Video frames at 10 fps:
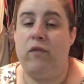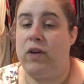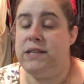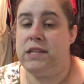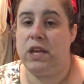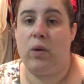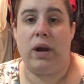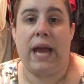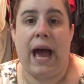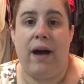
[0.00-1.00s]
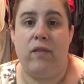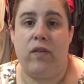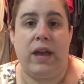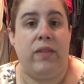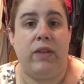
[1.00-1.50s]
friends that you already have
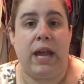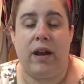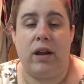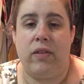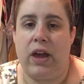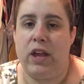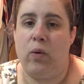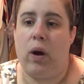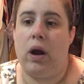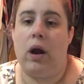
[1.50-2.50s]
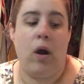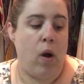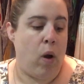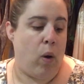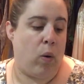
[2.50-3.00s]
in the area that you are,
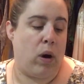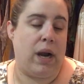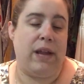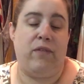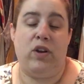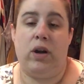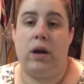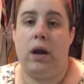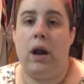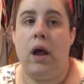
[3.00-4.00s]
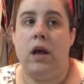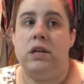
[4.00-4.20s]
or if you're